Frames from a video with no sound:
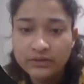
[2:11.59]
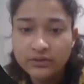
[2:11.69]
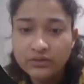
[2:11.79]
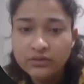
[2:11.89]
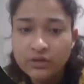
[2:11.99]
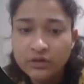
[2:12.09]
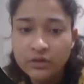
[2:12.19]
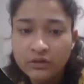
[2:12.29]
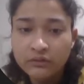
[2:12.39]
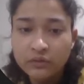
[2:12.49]
So
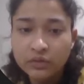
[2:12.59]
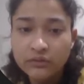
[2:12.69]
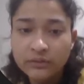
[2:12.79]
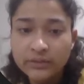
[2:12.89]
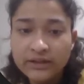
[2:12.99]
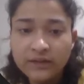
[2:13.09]
4 will be the